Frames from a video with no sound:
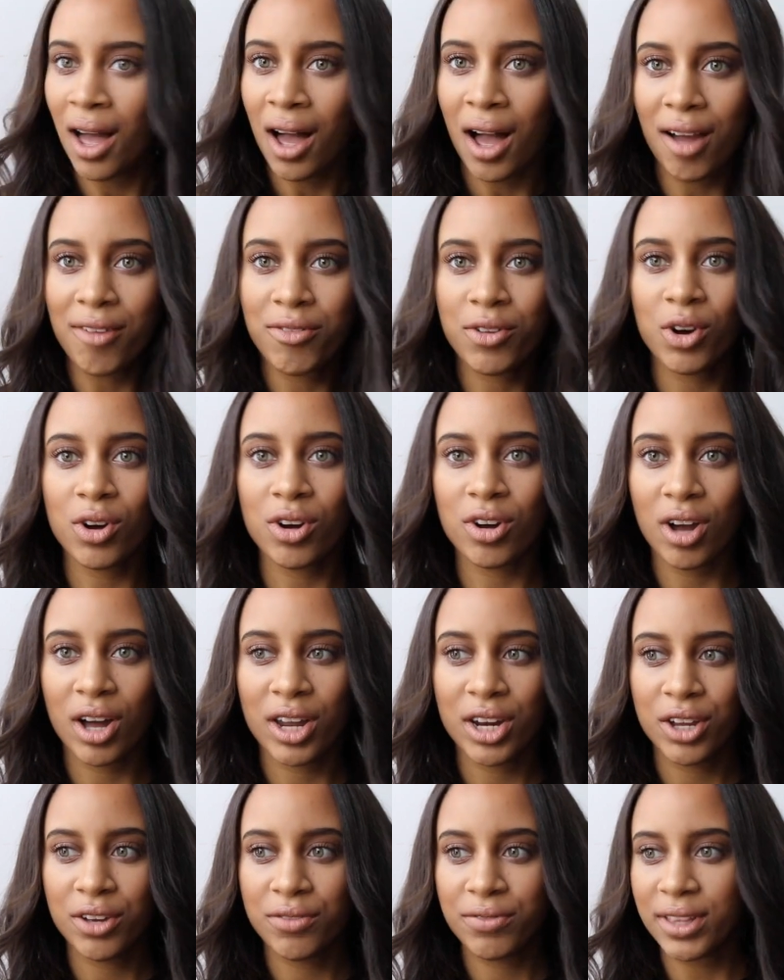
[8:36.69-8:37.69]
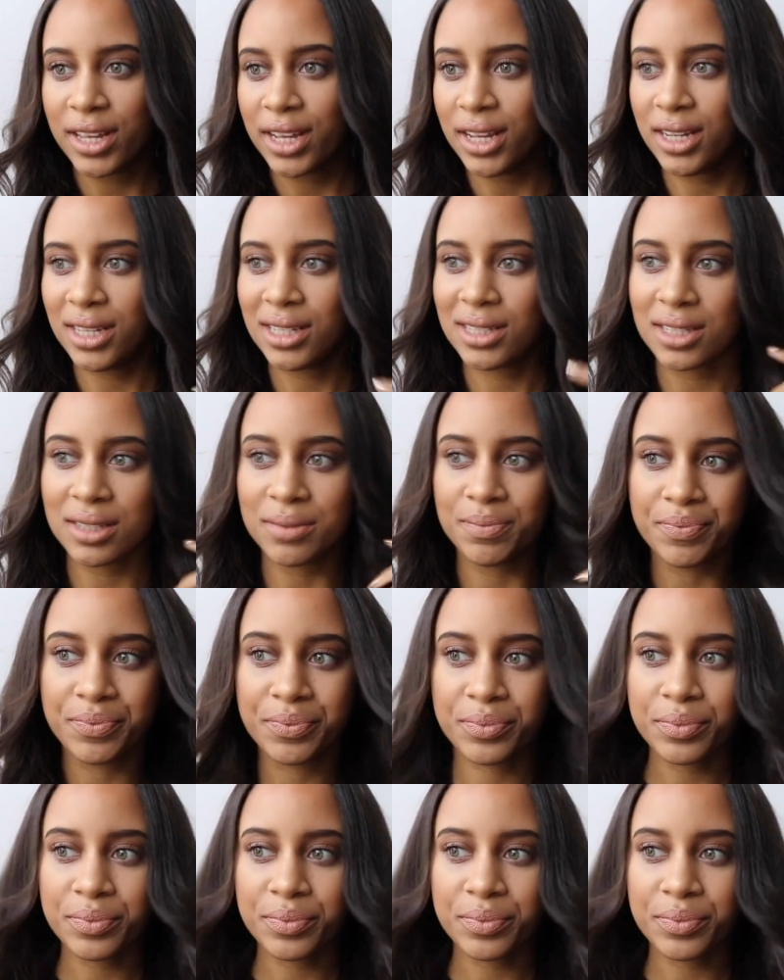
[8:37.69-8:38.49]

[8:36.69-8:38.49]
I've got kind of these